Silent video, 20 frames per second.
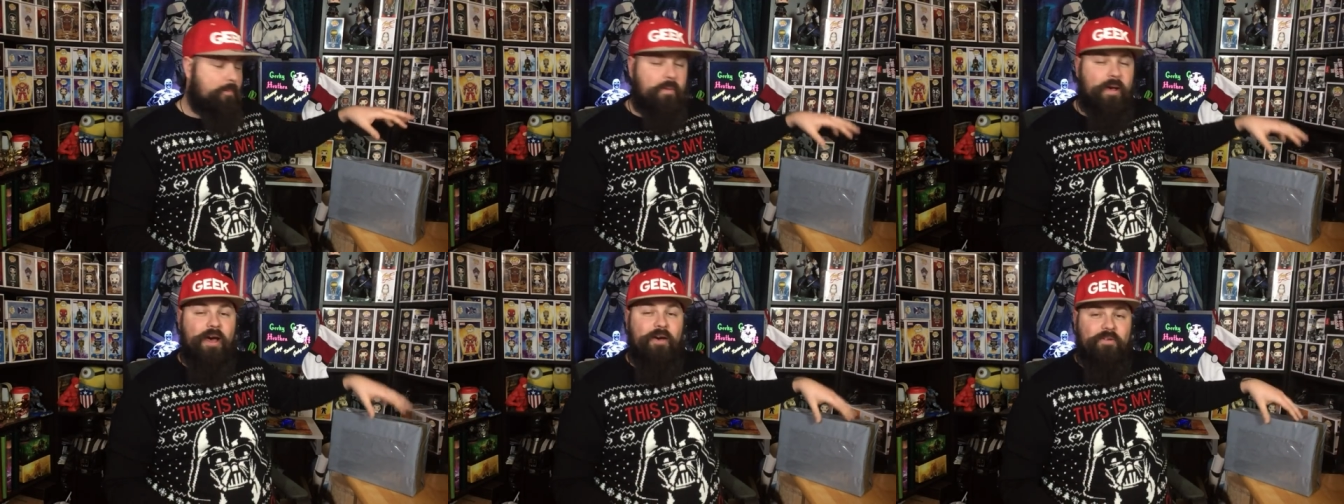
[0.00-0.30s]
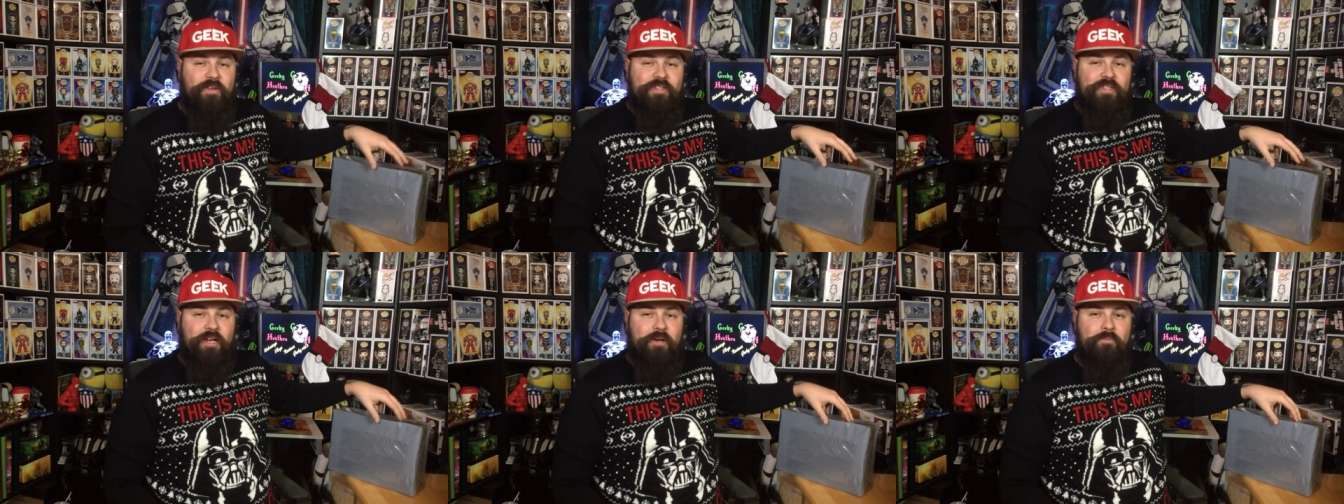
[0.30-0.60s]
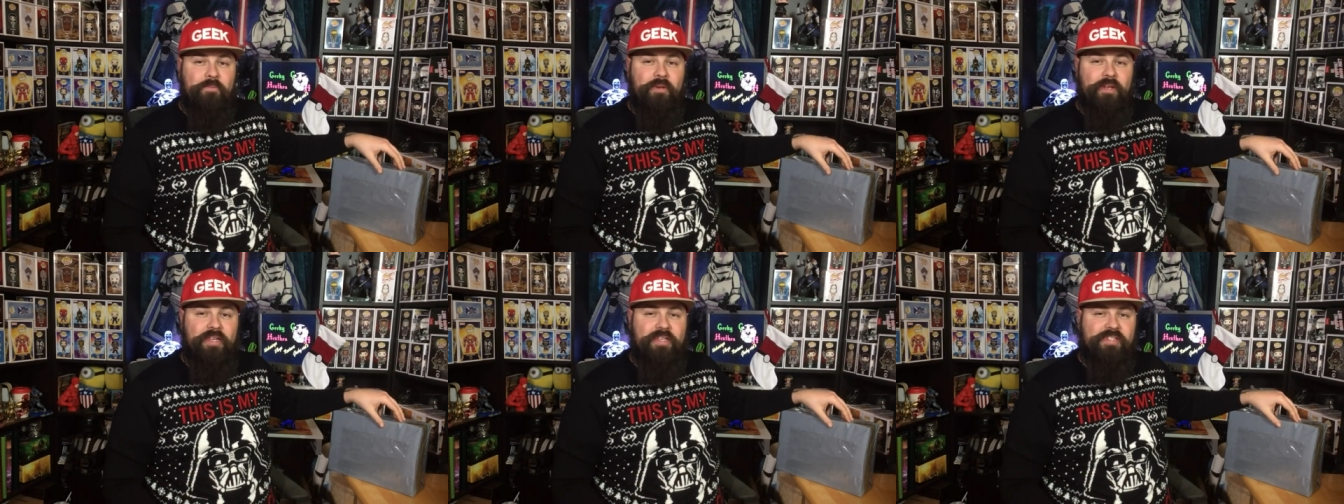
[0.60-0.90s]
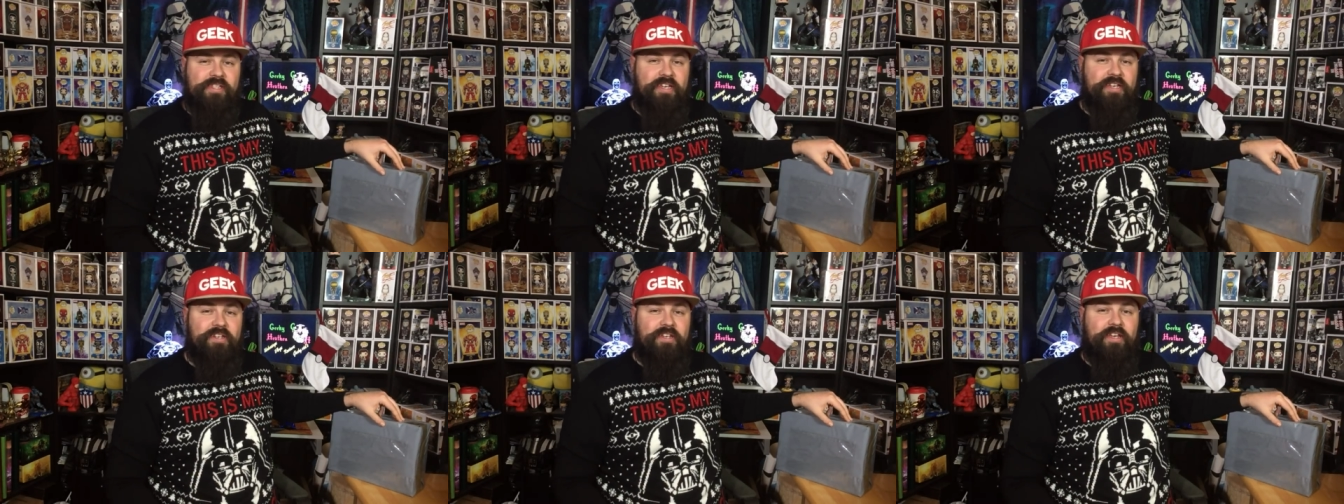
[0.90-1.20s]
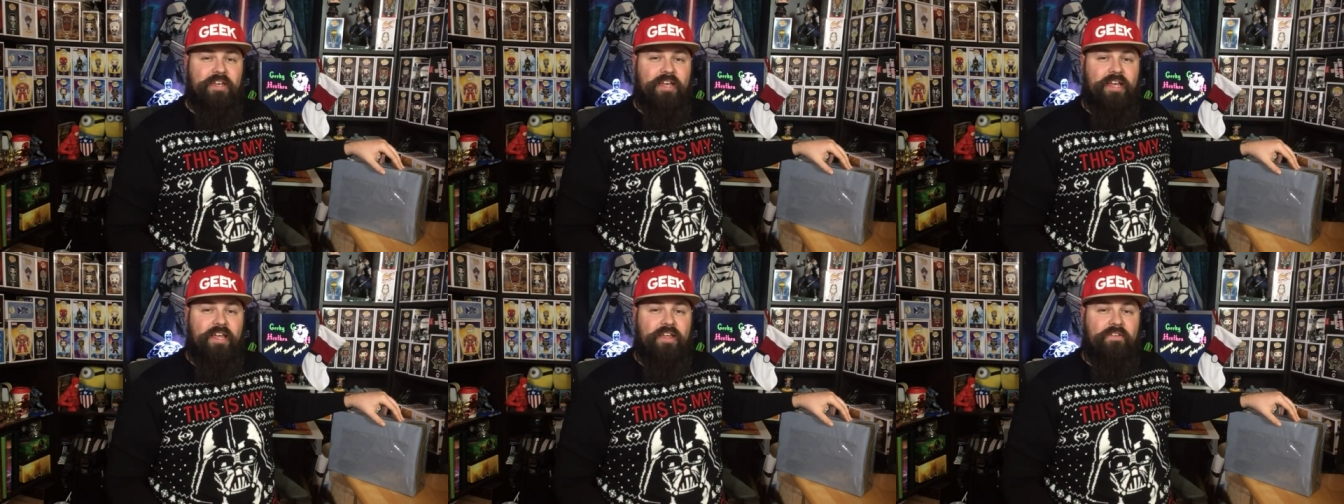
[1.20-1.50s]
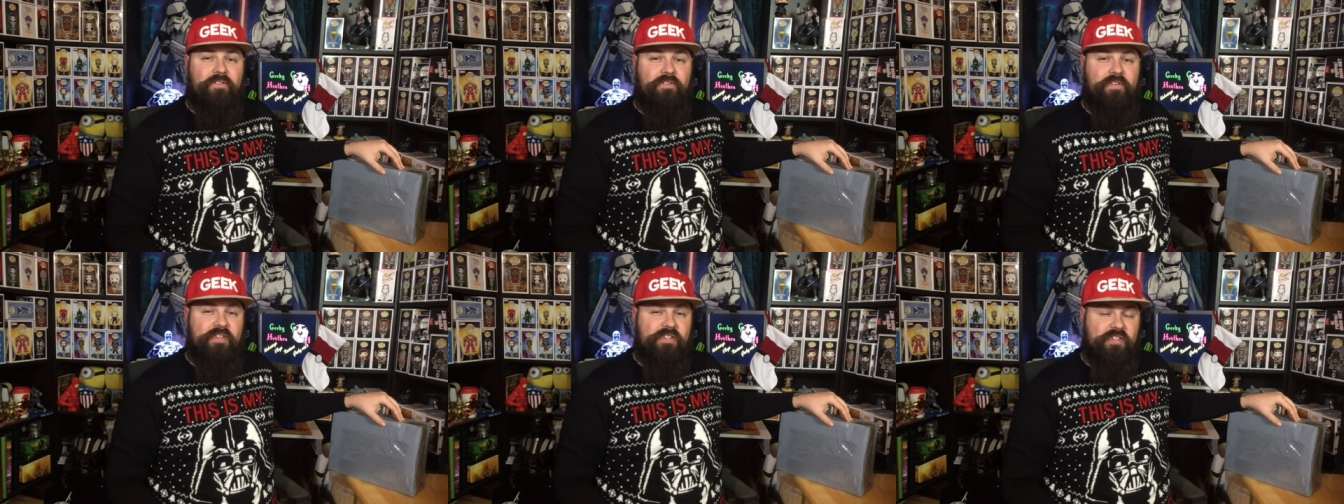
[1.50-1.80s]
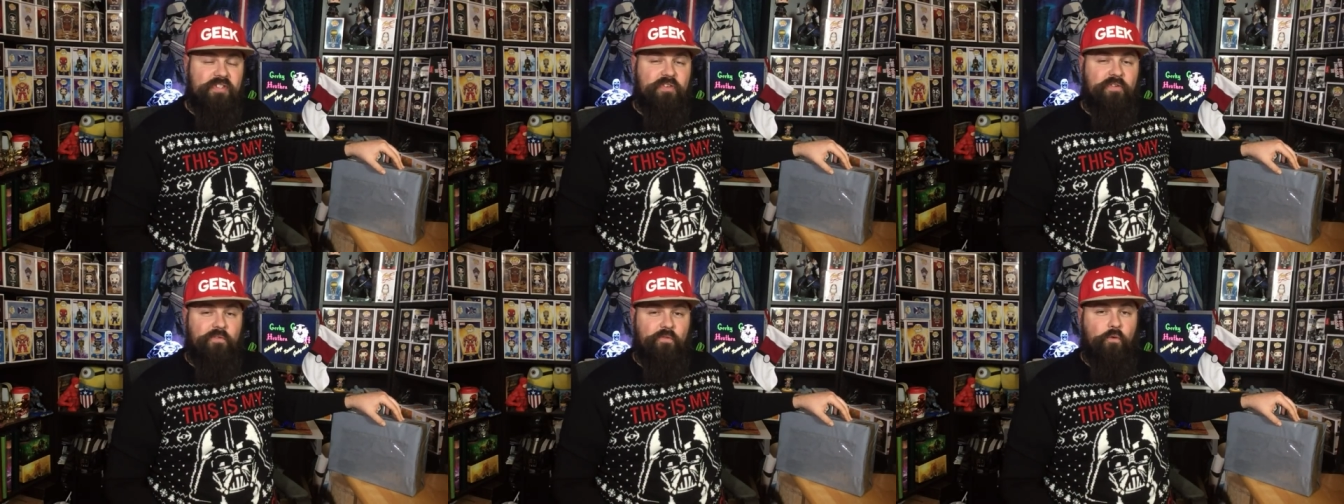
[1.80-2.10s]
about this company said,
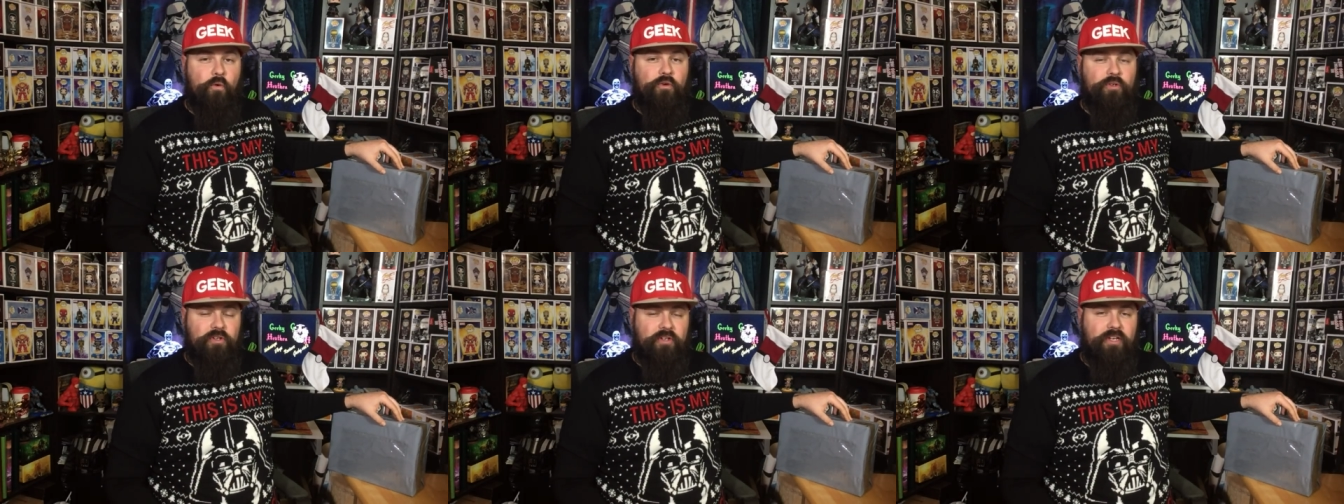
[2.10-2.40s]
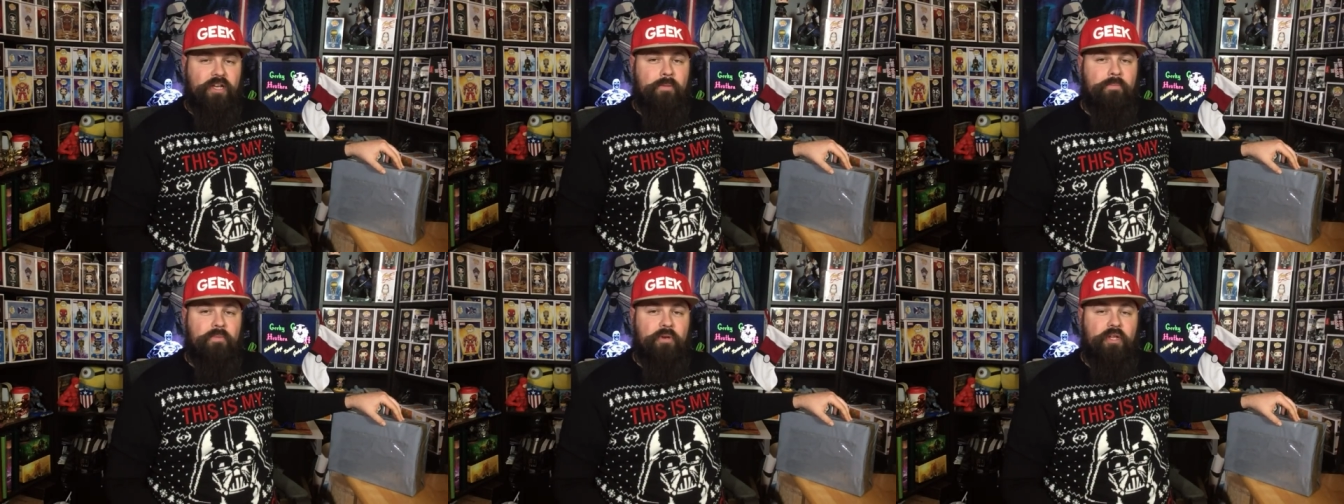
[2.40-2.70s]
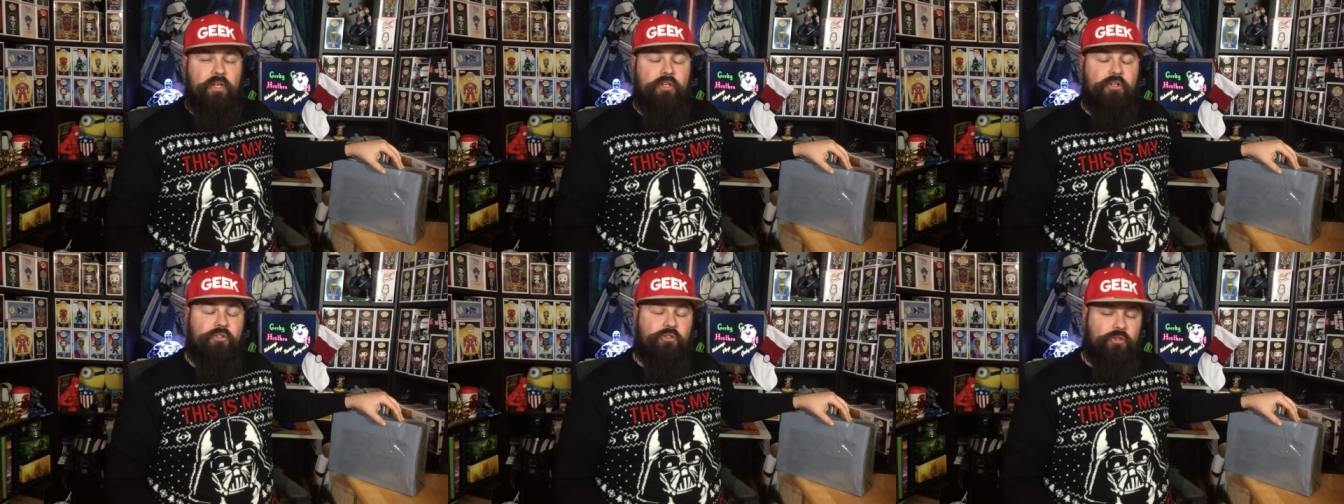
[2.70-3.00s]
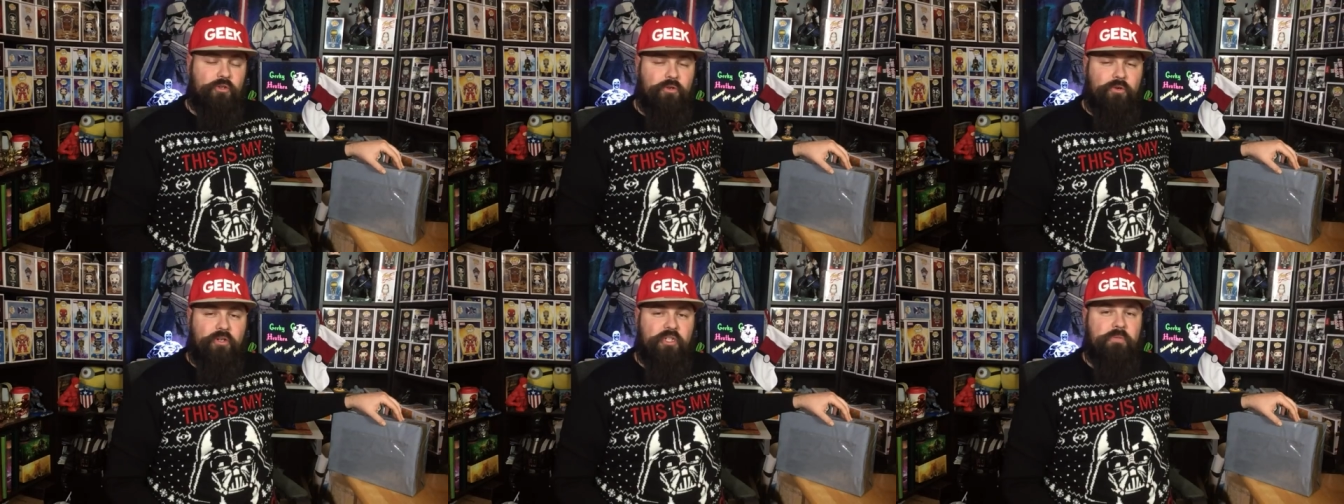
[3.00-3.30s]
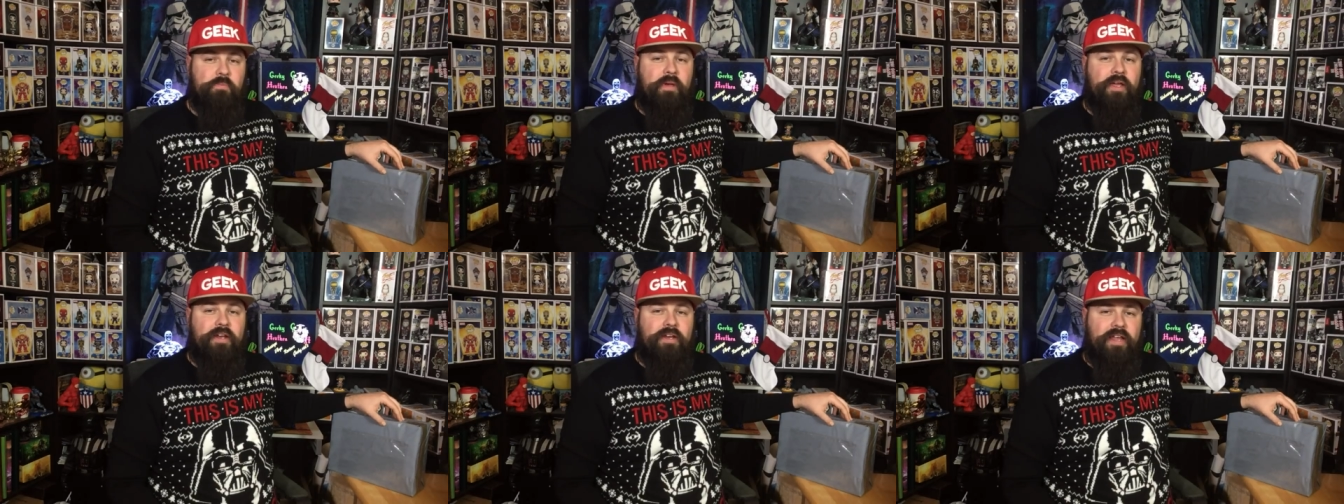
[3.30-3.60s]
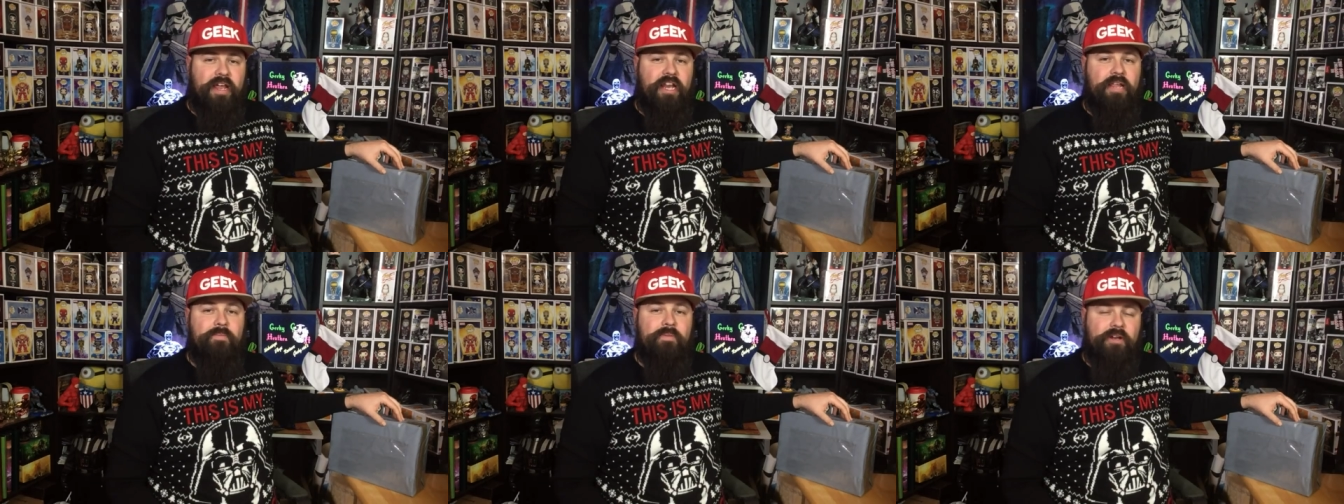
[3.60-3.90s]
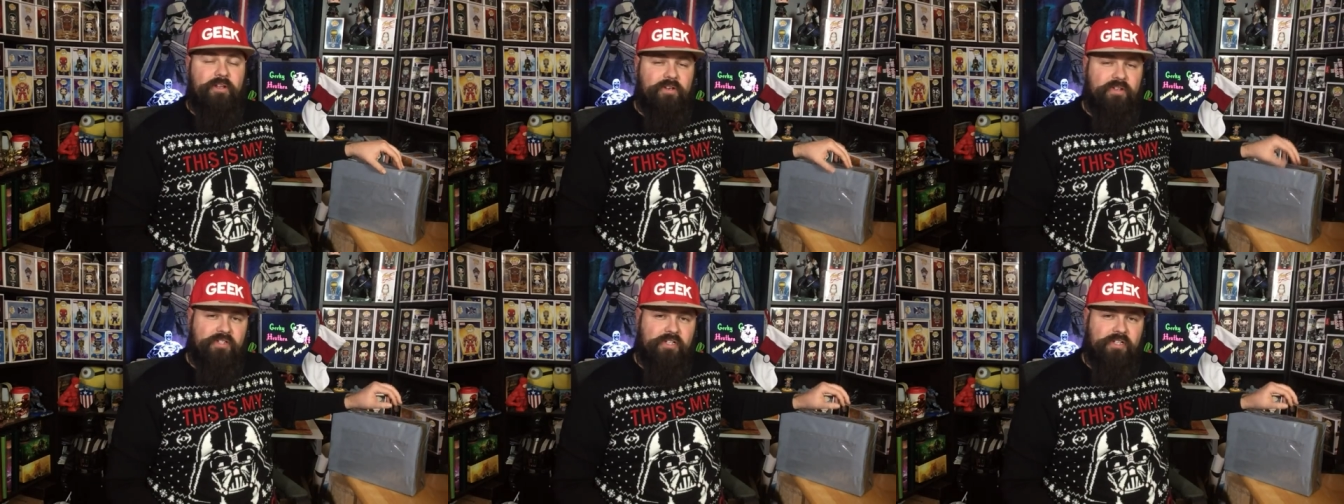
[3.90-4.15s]
this is a fraudulent company. Do not spend any money in